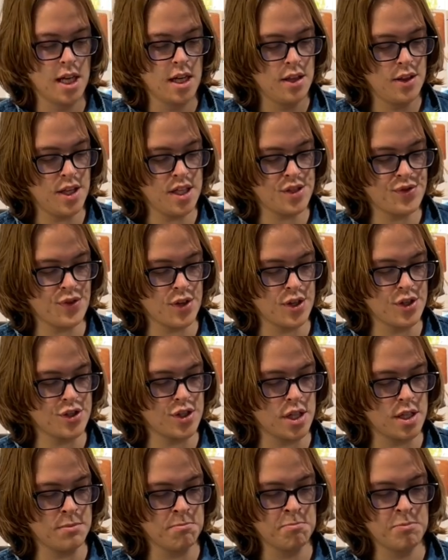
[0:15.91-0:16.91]
this
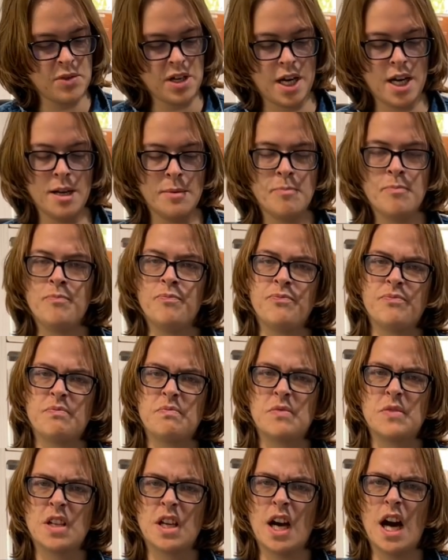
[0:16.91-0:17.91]
version got
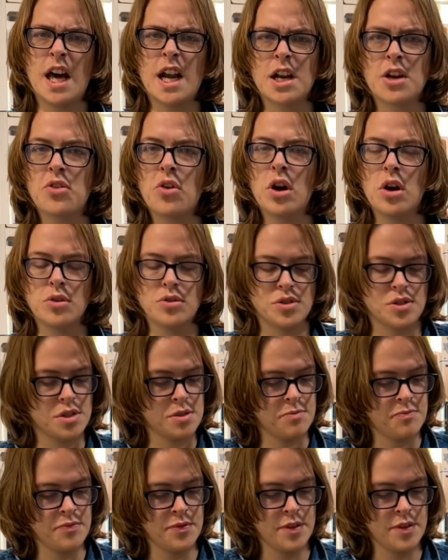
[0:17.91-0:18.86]
kind of gross.